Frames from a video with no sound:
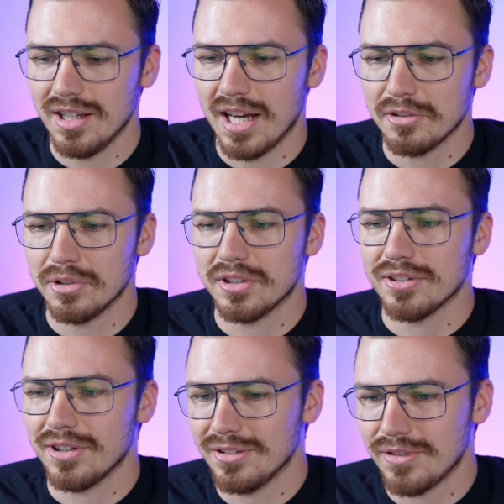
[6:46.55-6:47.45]
hundred
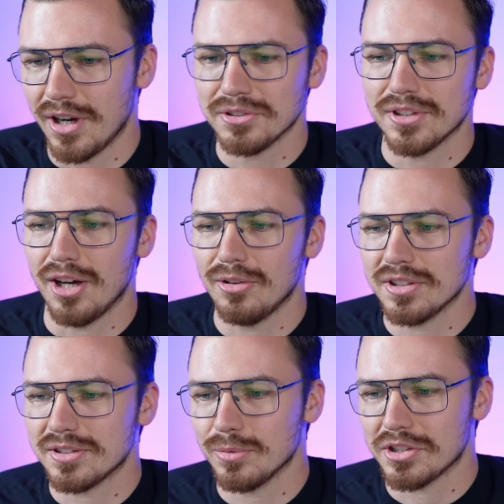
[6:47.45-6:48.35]
or a thousand
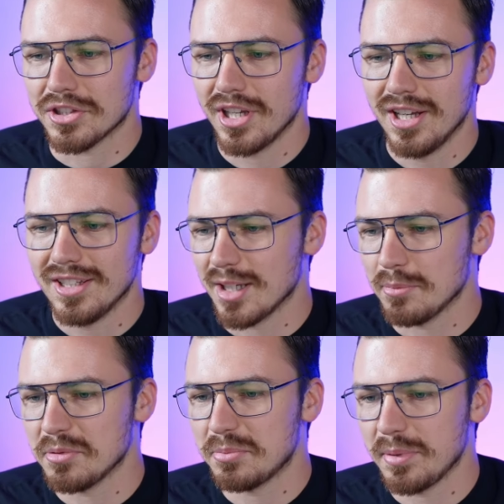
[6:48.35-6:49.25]
hours, which
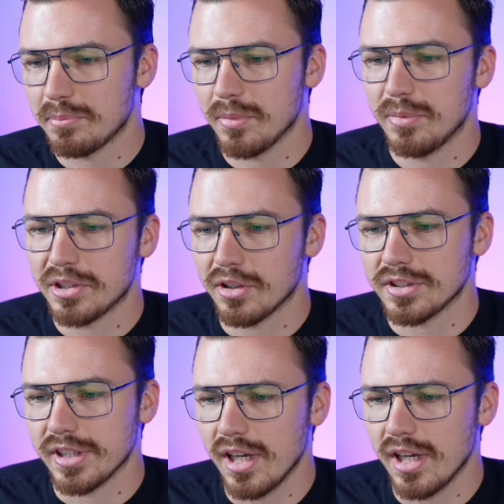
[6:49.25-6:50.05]
sometimes Bitcoiners say,